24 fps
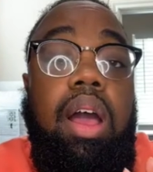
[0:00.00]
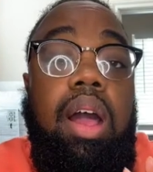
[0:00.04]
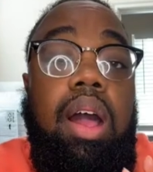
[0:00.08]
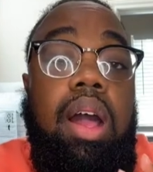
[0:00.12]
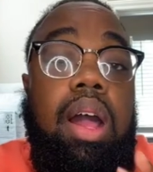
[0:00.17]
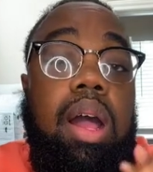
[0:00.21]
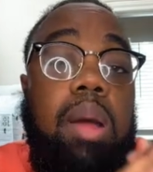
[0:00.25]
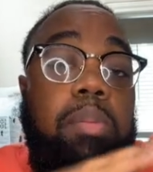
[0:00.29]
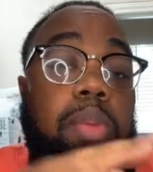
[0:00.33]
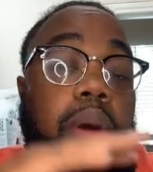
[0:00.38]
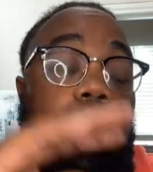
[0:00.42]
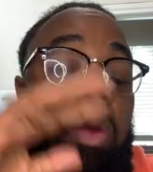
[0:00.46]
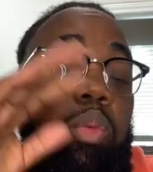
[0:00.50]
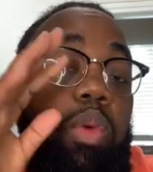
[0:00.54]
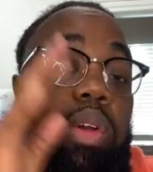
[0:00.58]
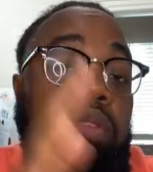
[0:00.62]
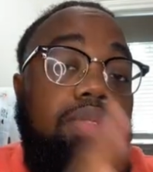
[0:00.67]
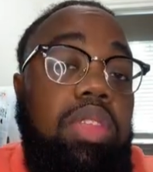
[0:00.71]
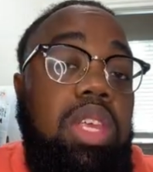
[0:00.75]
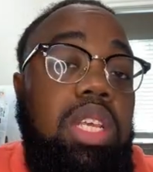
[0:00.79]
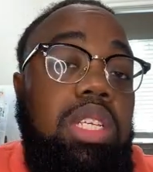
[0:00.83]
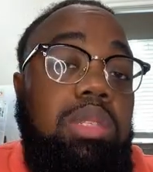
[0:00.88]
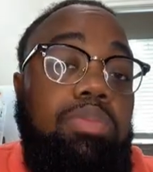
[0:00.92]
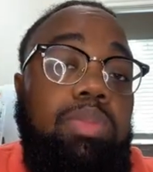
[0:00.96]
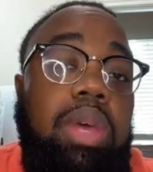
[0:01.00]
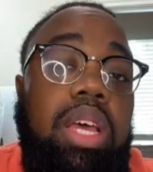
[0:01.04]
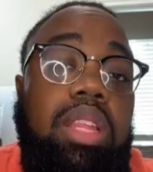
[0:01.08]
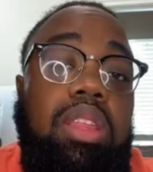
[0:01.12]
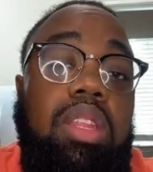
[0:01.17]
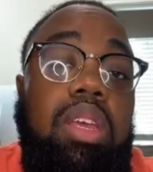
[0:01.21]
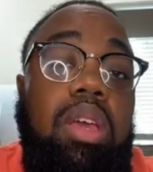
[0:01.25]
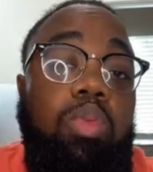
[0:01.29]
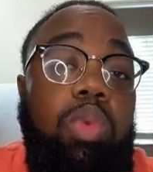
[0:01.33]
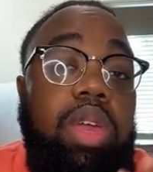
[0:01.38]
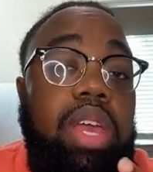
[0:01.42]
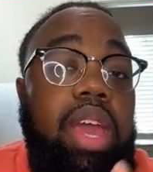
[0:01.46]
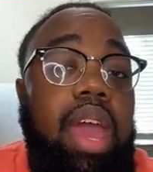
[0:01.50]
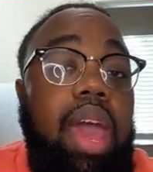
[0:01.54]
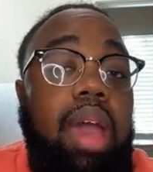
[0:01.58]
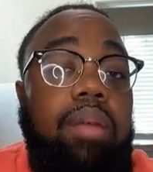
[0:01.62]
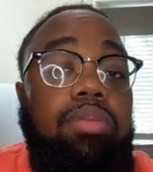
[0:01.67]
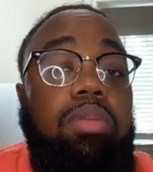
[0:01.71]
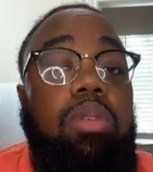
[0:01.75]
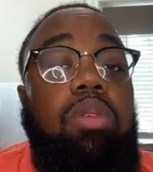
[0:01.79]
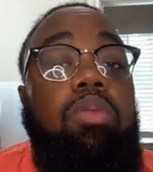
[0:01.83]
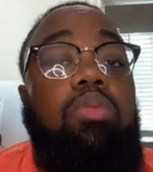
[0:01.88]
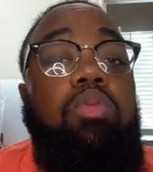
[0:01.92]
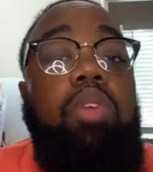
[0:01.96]
But with this method, we
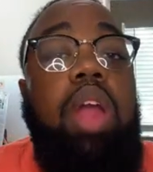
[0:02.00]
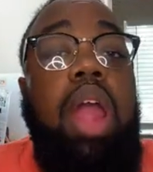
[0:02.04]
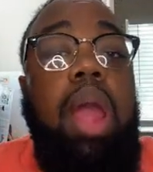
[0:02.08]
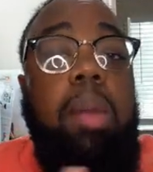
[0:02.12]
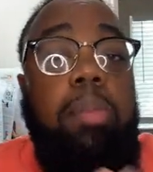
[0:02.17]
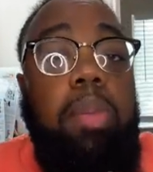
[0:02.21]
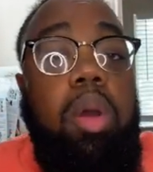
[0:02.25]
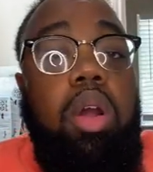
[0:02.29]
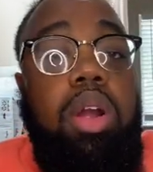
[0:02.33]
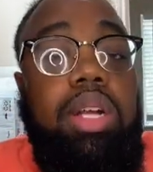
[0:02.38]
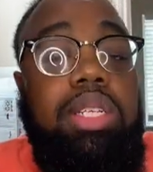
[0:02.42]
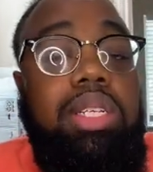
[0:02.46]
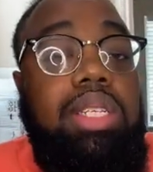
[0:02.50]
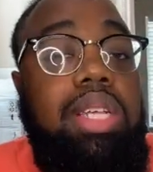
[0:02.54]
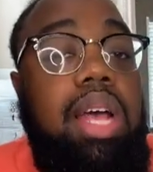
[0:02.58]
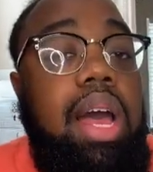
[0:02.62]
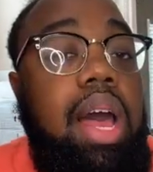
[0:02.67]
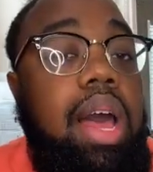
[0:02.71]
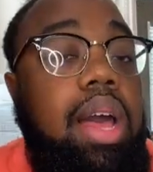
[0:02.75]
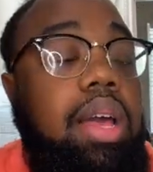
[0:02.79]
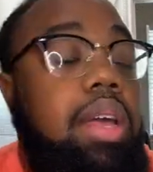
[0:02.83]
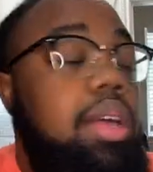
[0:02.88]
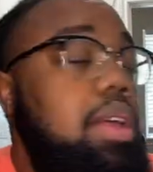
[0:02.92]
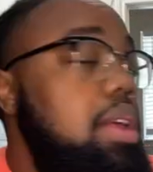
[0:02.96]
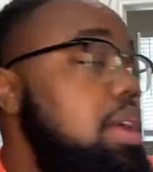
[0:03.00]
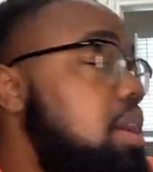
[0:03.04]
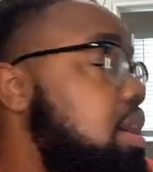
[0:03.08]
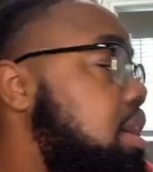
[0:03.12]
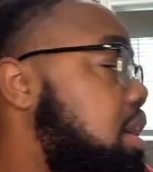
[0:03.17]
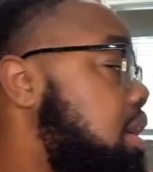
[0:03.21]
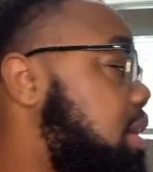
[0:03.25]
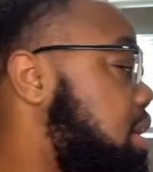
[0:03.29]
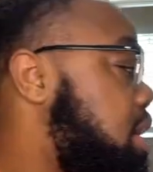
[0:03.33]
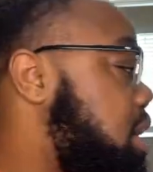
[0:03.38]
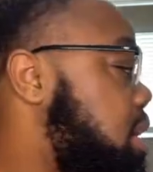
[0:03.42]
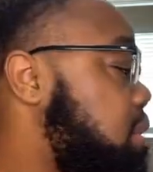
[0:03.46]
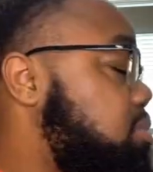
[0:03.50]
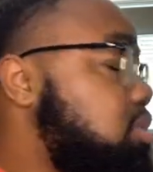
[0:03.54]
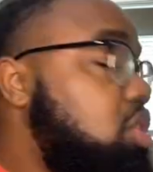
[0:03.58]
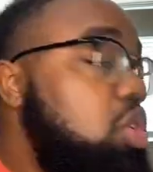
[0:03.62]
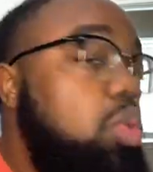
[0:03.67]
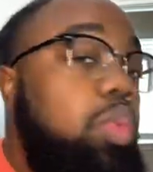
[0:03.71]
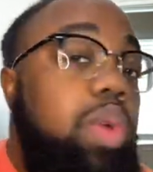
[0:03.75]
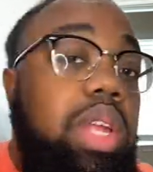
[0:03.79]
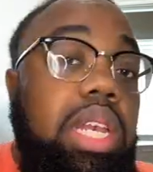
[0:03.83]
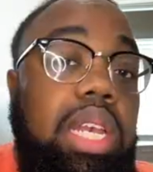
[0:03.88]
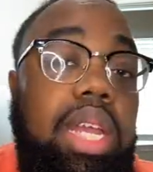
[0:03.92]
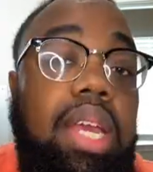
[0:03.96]
have to wrap our sock,
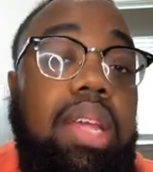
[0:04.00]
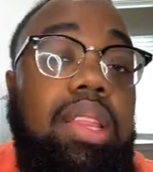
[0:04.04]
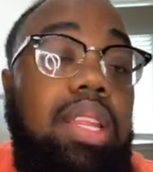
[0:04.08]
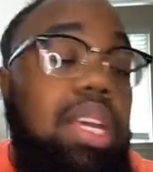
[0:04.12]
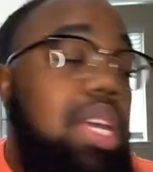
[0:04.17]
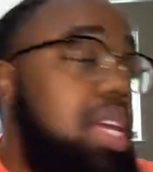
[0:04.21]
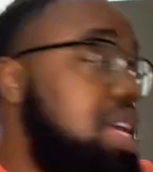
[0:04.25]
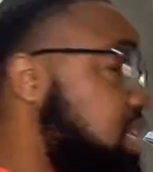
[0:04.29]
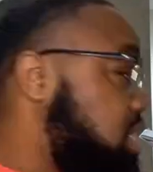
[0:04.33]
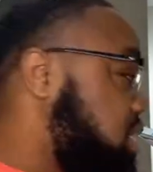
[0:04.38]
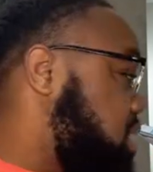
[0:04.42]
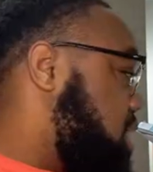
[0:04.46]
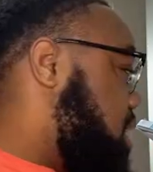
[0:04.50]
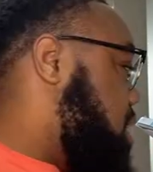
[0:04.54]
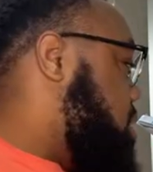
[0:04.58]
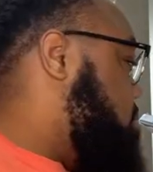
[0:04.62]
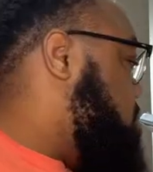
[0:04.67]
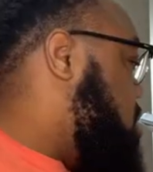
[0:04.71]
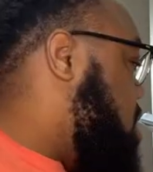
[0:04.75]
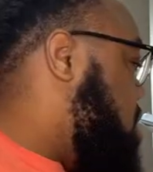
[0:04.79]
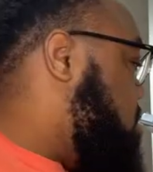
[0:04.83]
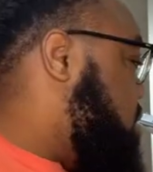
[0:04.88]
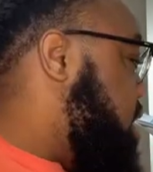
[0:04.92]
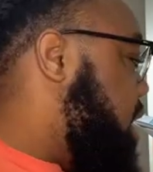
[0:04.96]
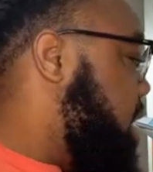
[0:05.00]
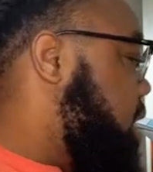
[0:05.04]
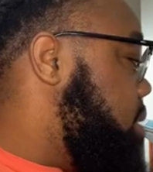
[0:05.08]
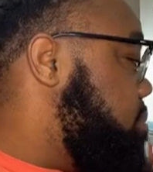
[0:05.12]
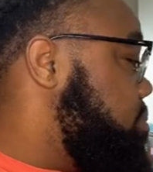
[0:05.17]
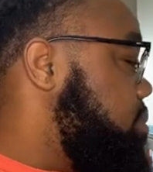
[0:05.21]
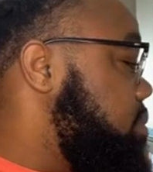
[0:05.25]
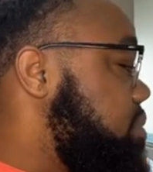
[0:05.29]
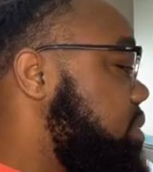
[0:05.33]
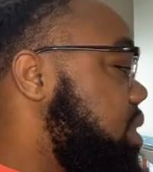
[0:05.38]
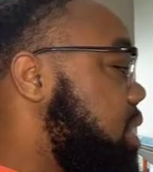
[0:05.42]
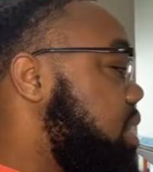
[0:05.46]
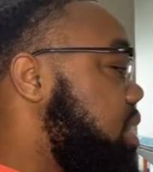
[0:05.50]
so we need the heat tape. All right.